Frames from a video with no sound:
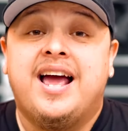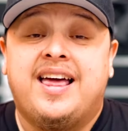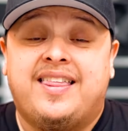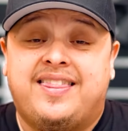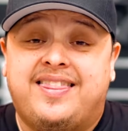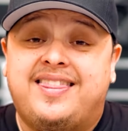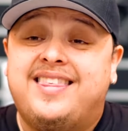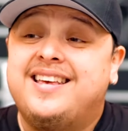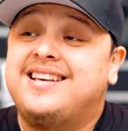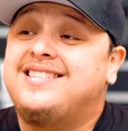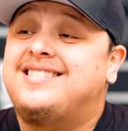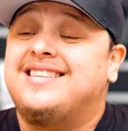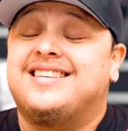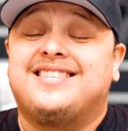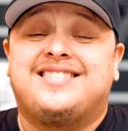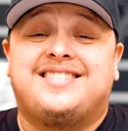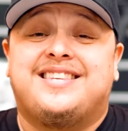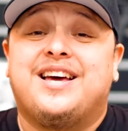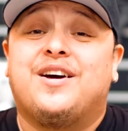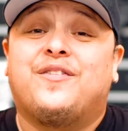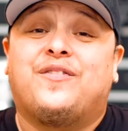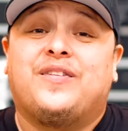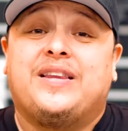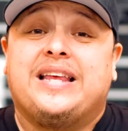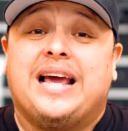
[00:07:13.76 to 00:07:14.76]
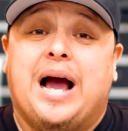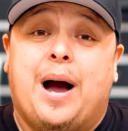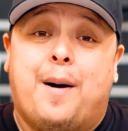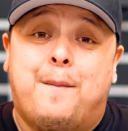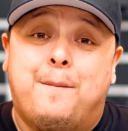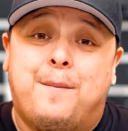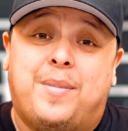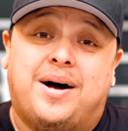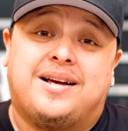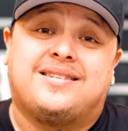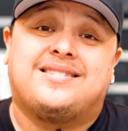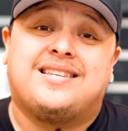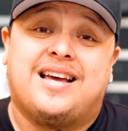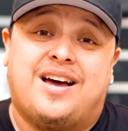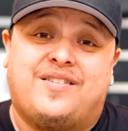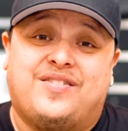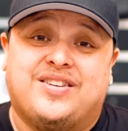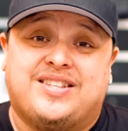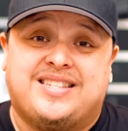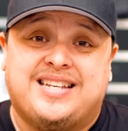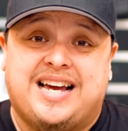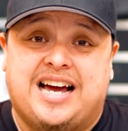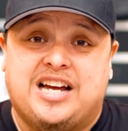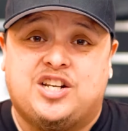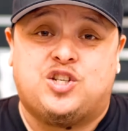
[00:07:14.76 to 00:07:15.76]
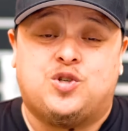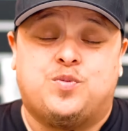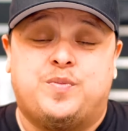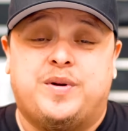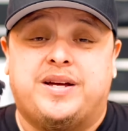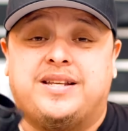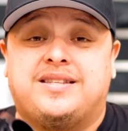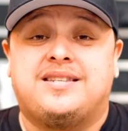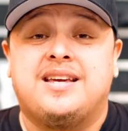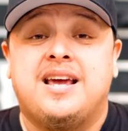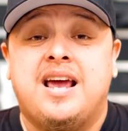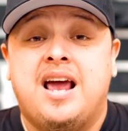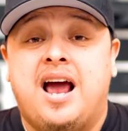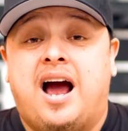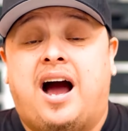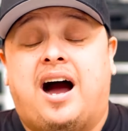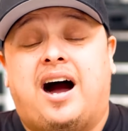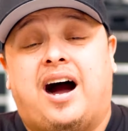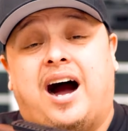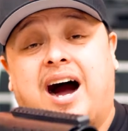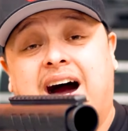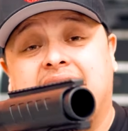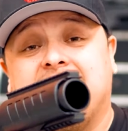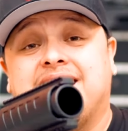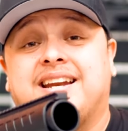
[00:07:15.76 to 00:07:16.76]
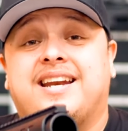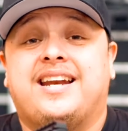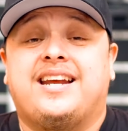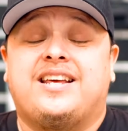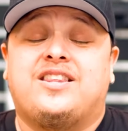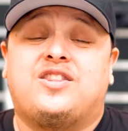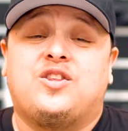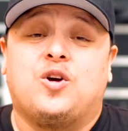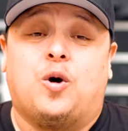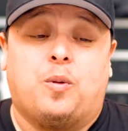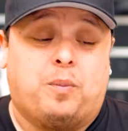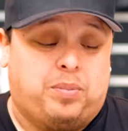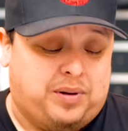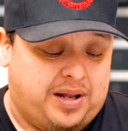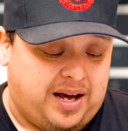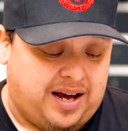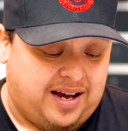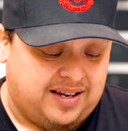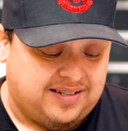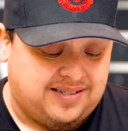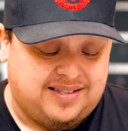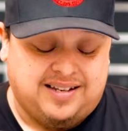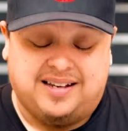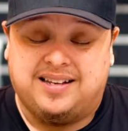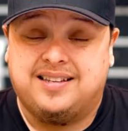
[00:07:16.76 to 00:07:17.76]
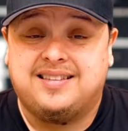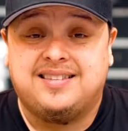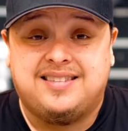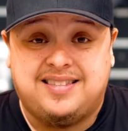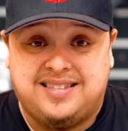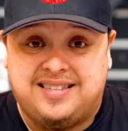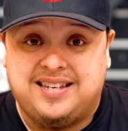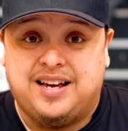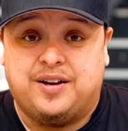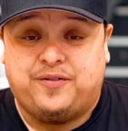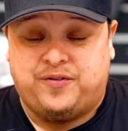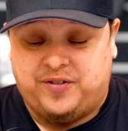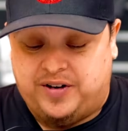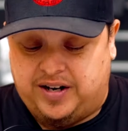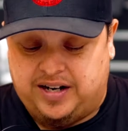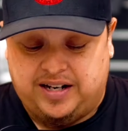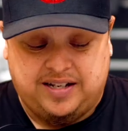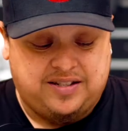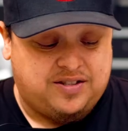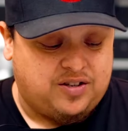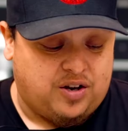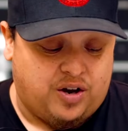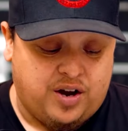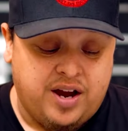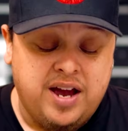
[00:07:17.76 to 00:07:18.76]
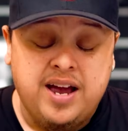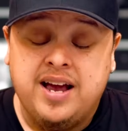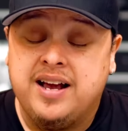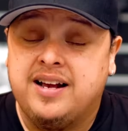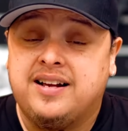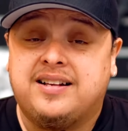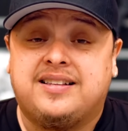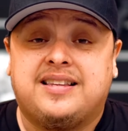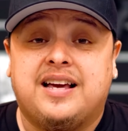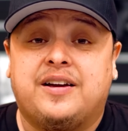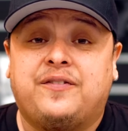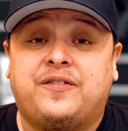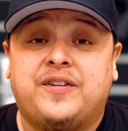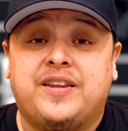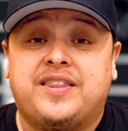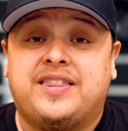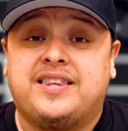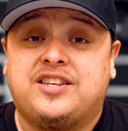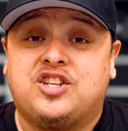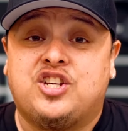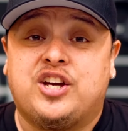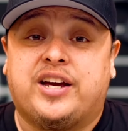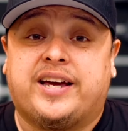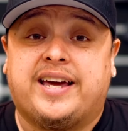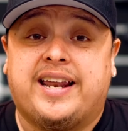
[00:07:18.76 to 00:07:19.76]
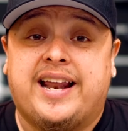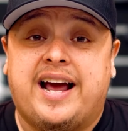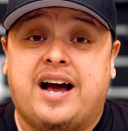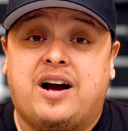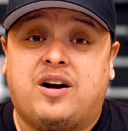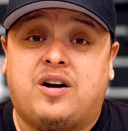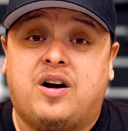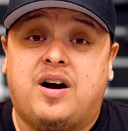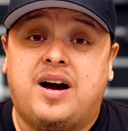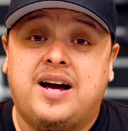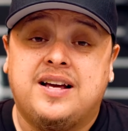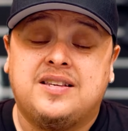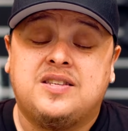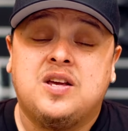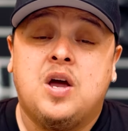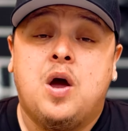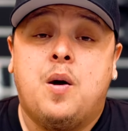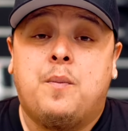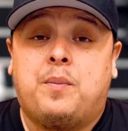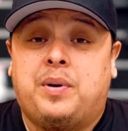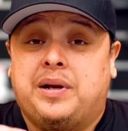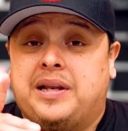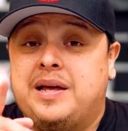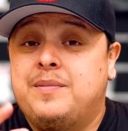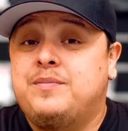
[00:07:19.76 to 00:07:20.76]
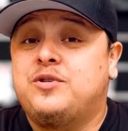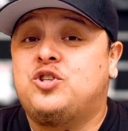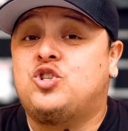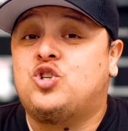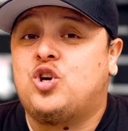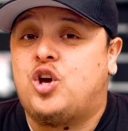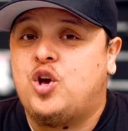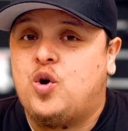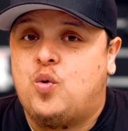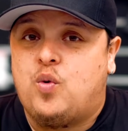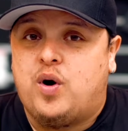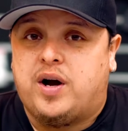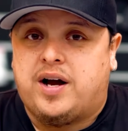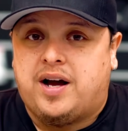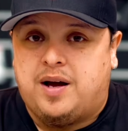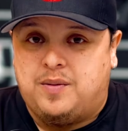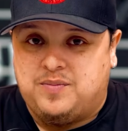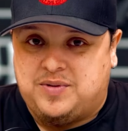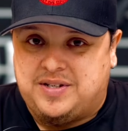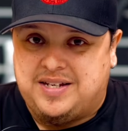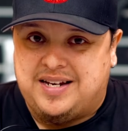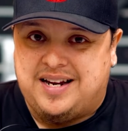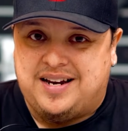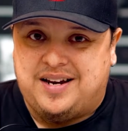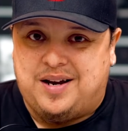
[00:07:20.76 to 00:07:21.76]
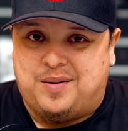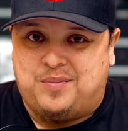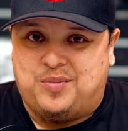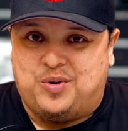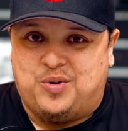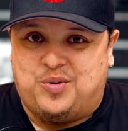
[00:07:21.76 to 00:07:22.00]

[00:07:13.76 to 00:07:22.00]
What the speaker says: This is definitely a must-have attachment underneath your blaster, definitely. So definitely check it out, guys. But let me show you what comes in at number